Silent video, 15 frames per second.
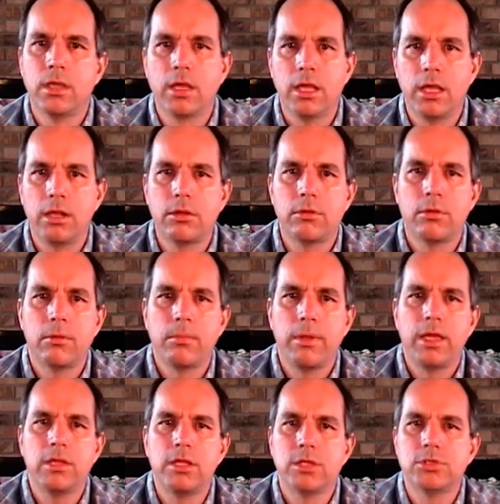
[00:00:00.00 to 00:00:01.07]
can
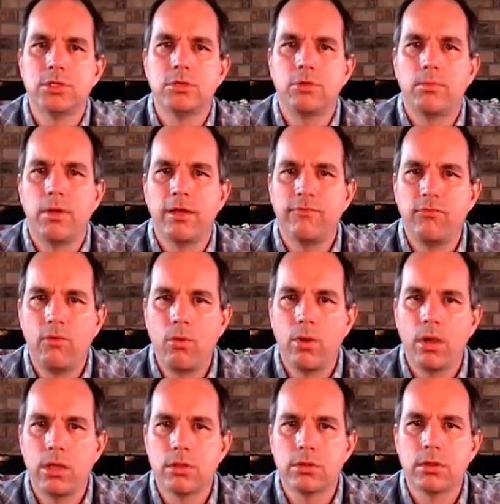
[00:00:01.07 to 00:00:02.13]
pay attention to my
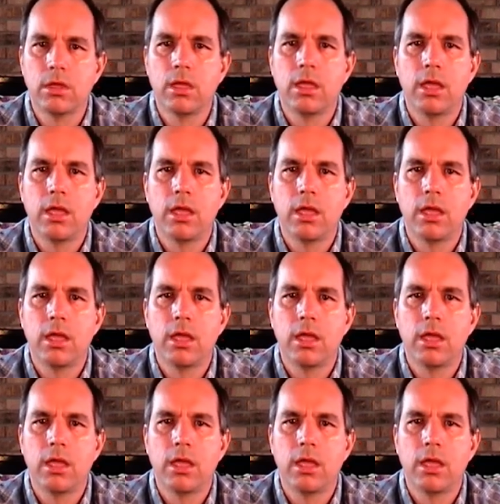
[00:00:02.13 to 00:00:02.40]
voice